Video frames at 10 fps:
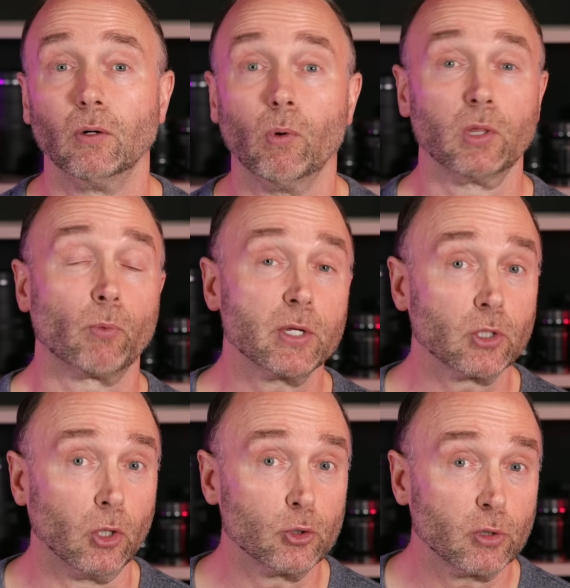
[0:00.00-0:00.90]
While the
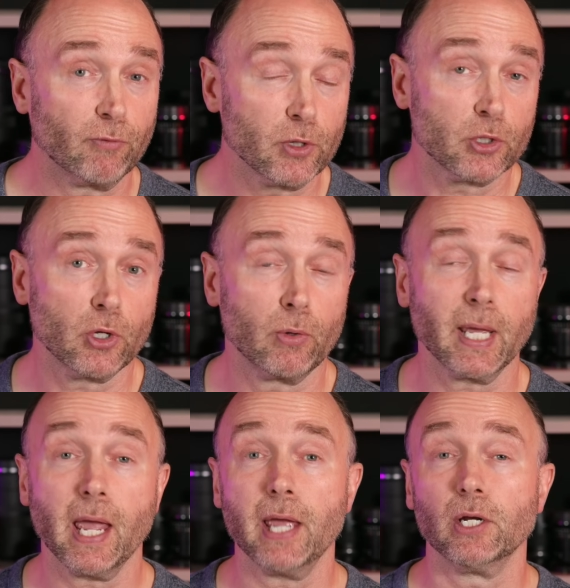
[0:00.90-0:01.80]
resolution for the
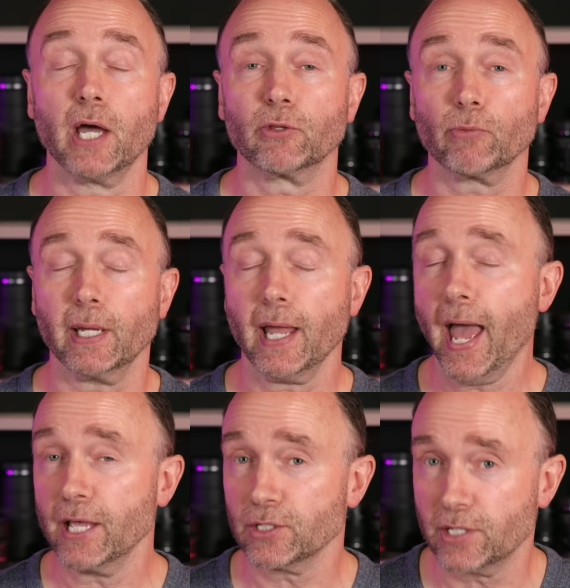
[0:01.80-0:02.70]
Sony a9 III
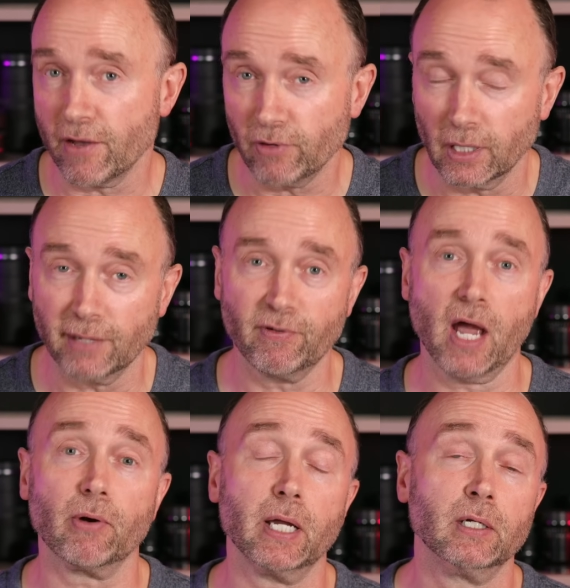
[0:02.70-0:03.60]
has definitely
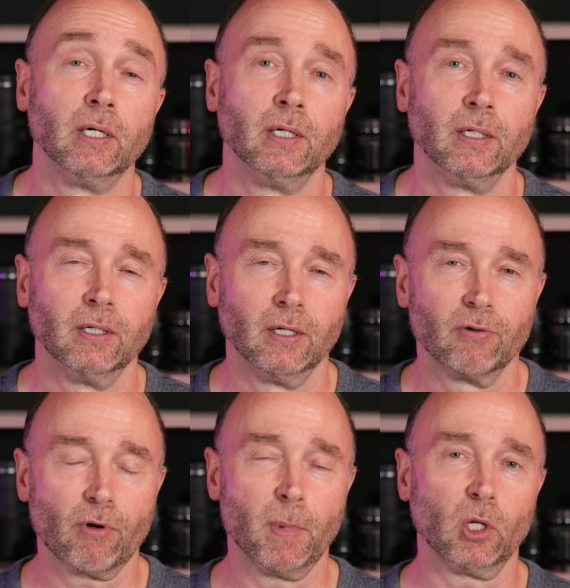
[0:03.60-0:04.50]
varied,
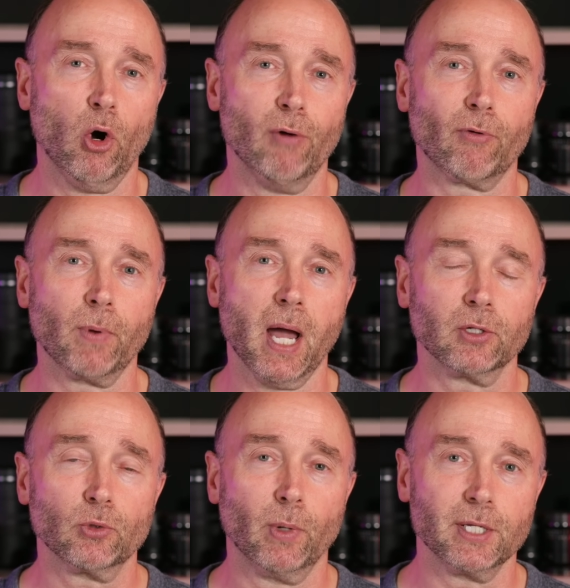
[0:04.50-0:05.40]
from a low of
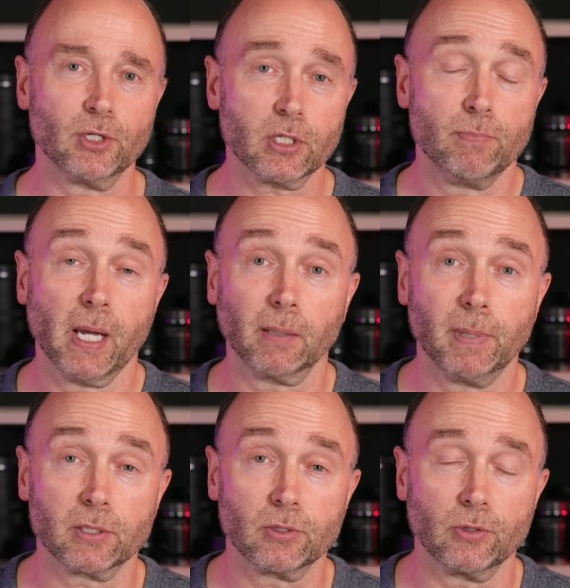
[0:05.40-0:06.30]
around 26
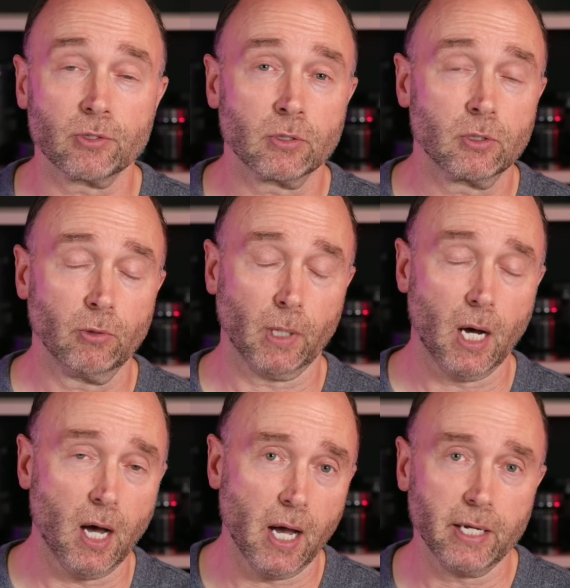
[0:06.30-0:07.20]
megapixels to a
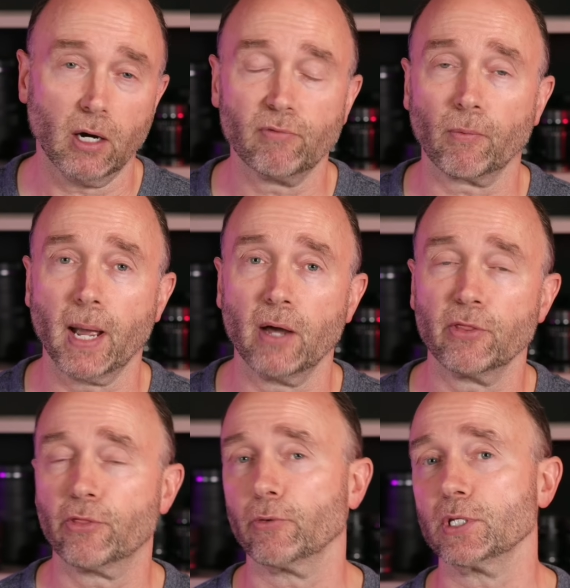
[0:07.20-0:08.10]
high of around
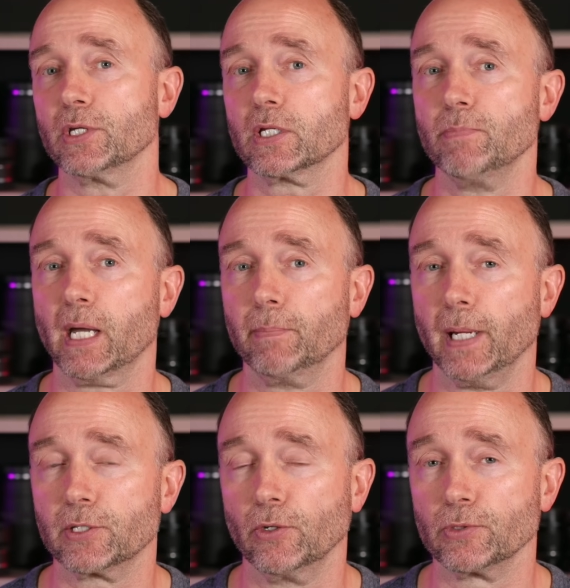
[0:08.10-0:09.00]
36
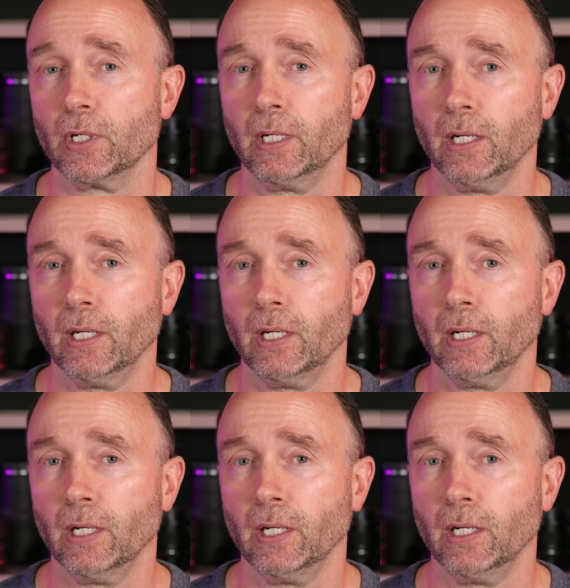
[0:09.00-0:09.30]
megapixels,